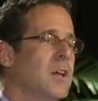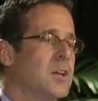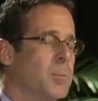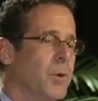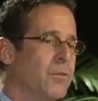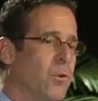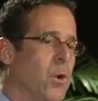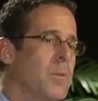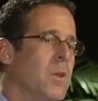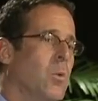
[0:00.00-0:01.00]
to
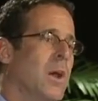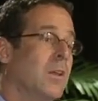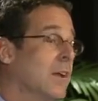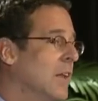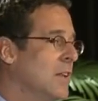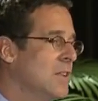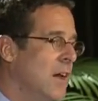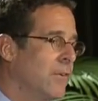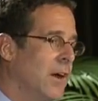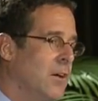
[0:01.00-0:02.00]
perform in a way like they
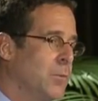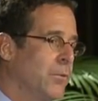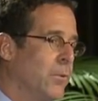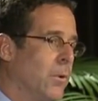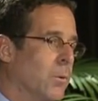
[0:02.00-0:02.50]
never have before.